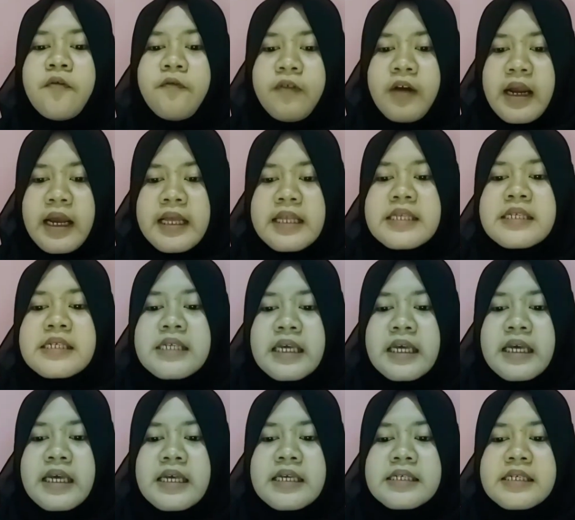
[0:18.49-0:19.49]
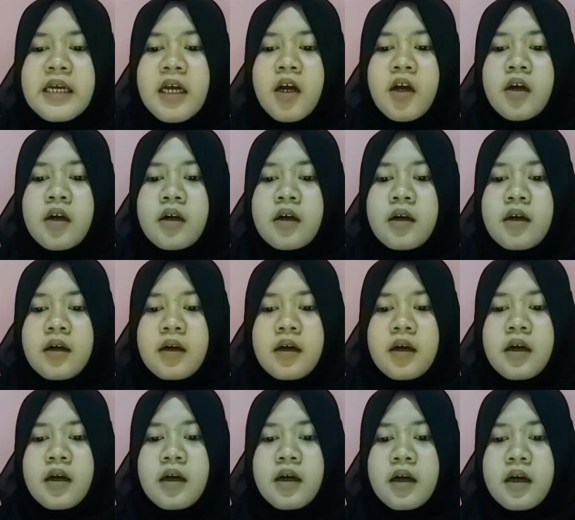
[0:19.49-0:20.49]
France is a
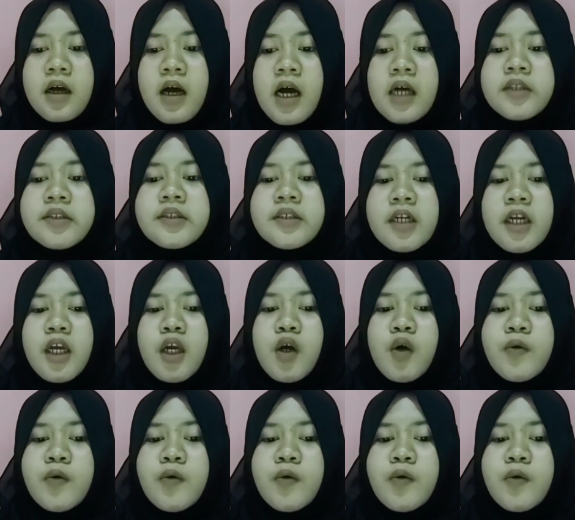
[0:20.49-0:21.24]
country